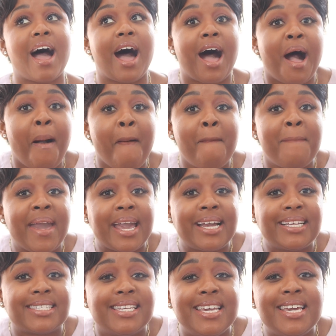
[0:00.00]

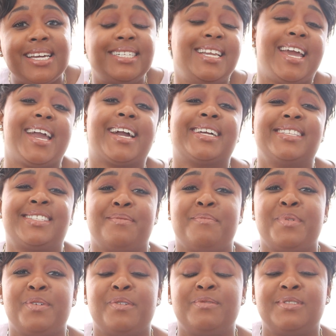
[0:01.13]
amazing dance
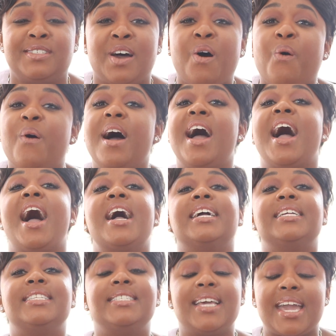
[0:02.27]
moves. So
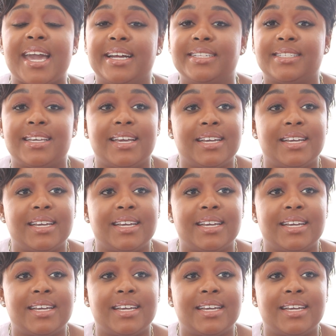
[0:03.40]
dance.